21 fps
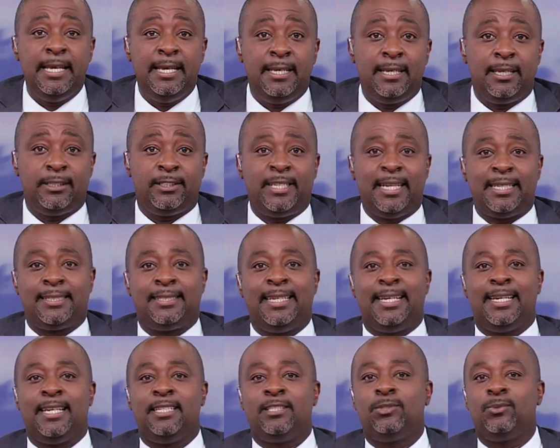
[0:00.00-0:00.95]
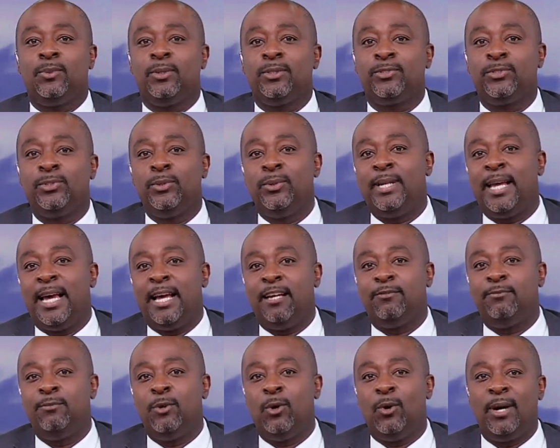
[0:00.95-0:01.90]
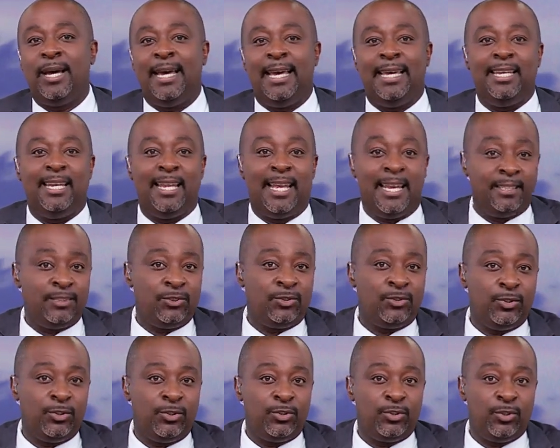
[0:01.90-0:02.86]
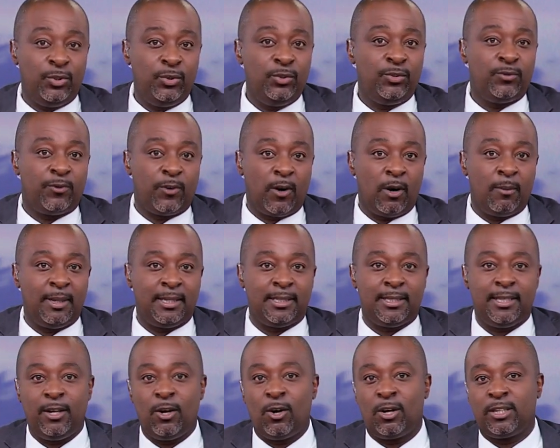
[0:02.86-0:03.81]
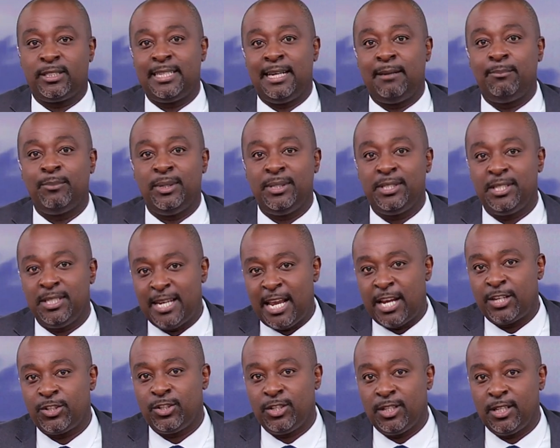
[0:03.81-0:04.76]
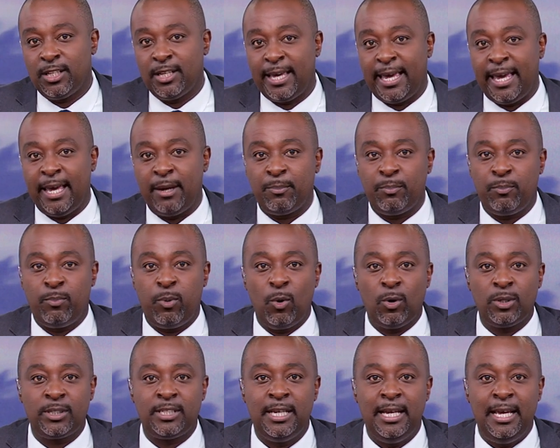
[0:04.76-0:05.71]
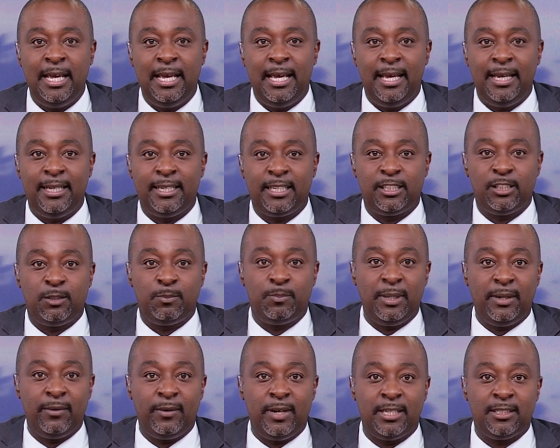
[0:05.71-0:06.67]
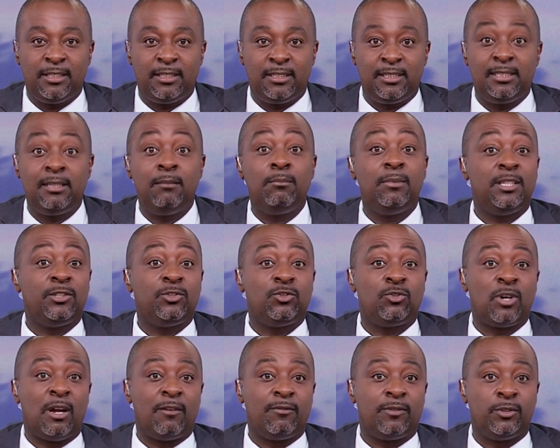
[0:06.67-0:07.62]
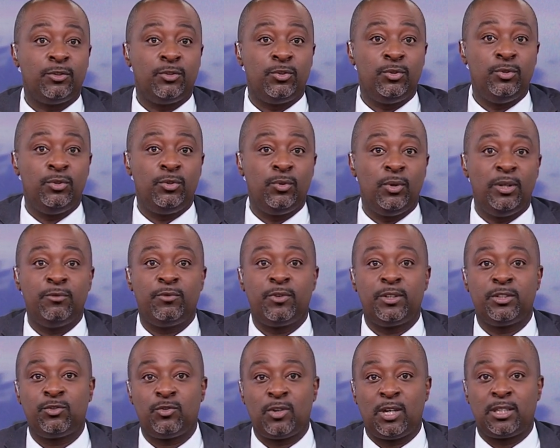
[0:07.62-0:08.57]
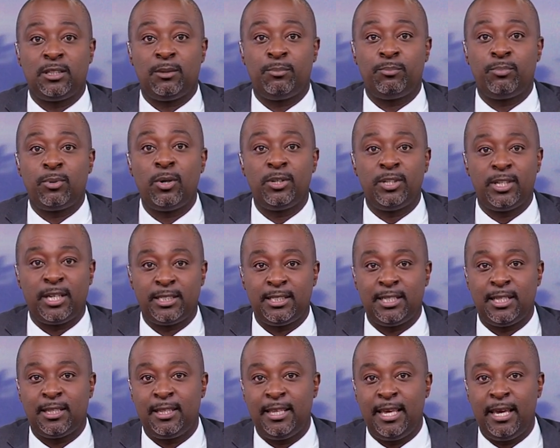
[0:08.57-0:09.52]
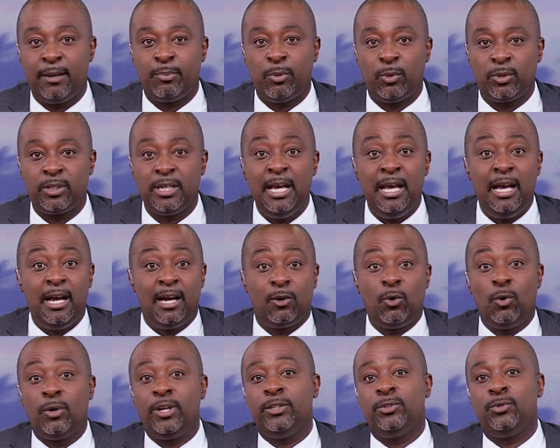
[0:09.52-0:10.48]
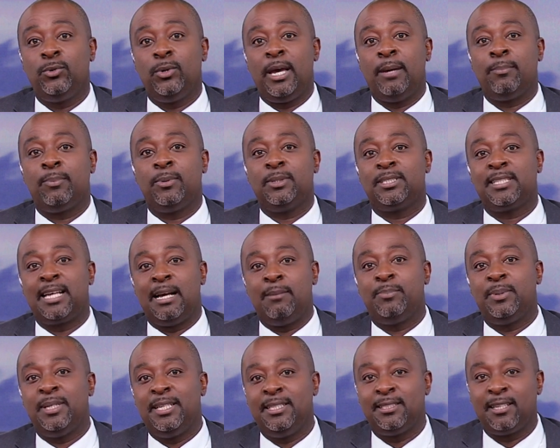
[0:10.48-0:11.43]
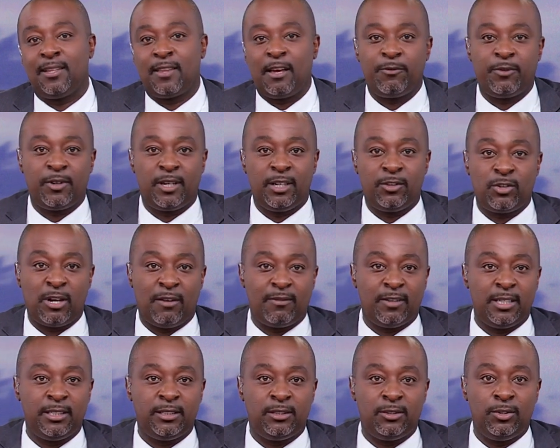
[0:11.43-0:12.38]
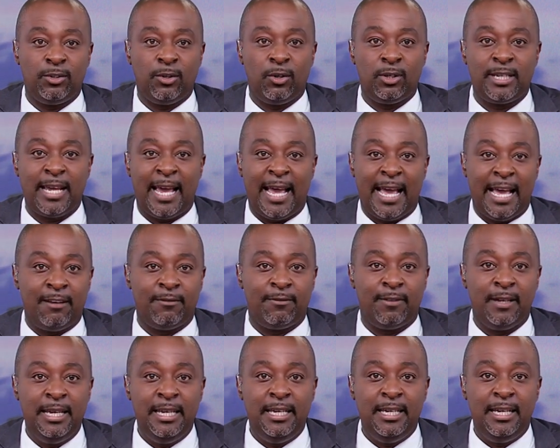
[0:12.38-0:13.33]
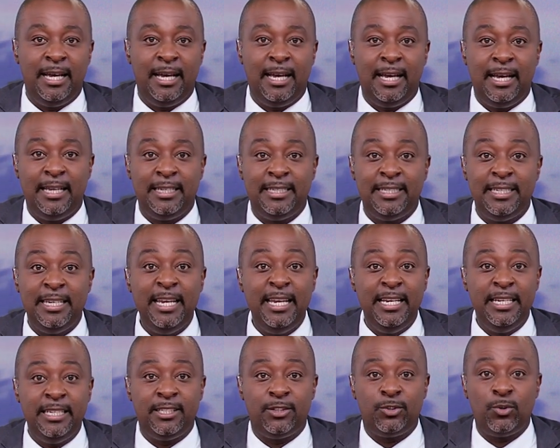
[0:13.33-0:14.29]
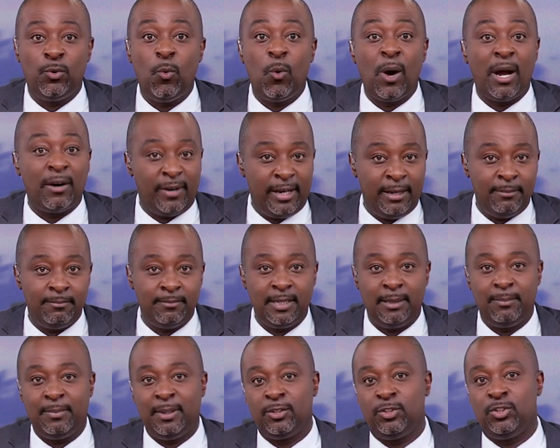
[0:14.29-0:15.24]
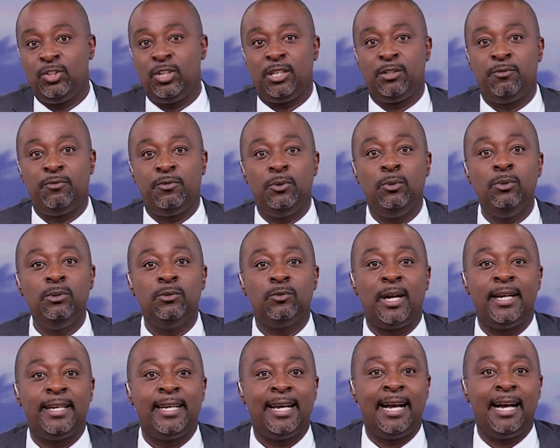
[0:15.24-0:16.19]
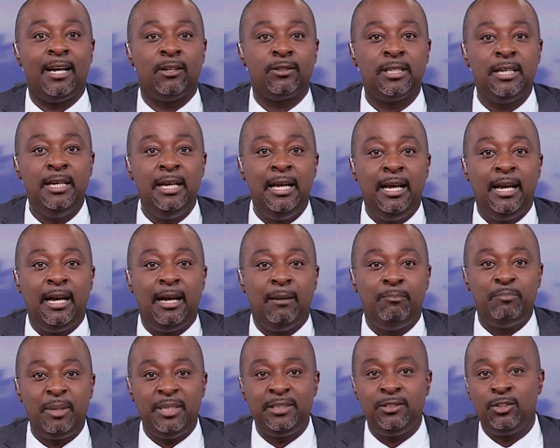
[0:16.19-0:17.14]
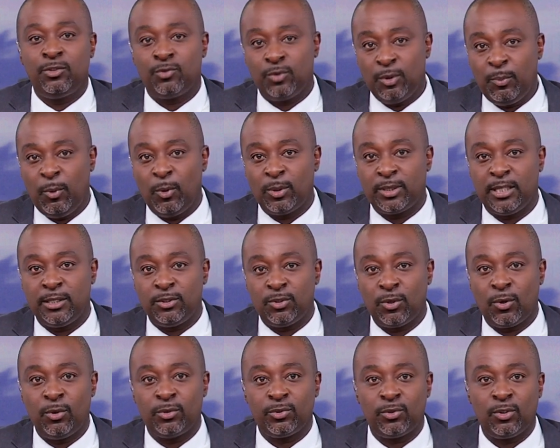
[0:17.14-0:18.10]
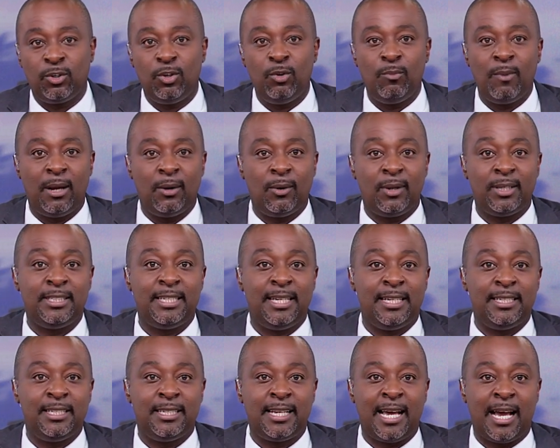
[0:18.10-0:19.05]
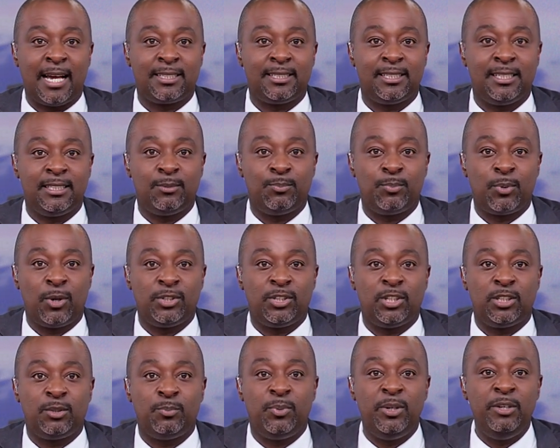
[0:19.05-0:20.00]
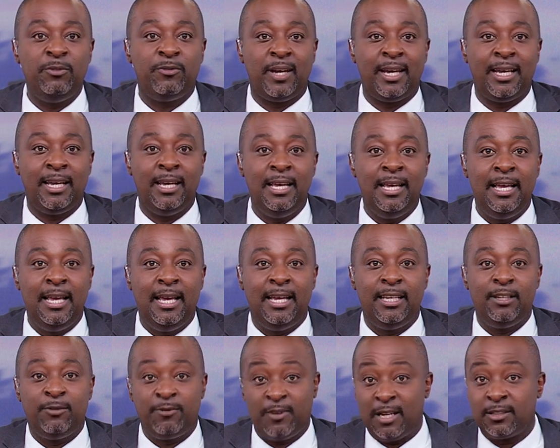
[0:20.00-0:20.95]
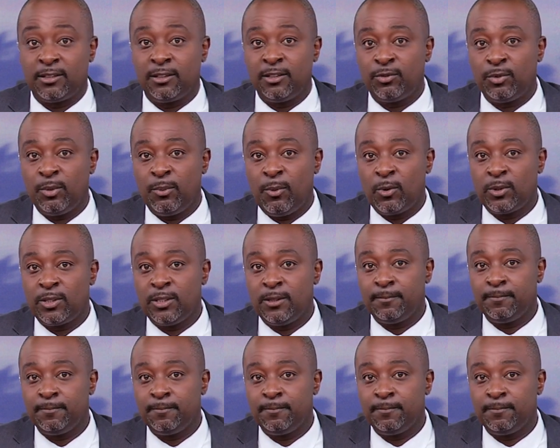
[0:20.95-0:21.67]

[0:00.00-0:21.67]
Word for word: Uh, jet setters will soon have more airlines to choose from at the OR Tambo International Airport and experience seamless travel due to infrastructure projects at the airport. According to airports company South Africa, travelers do not have a uh, need to worry about jet fuel running out. A business reporter Ntokozo Khumalo attended ACSA's project briefing and filed this report.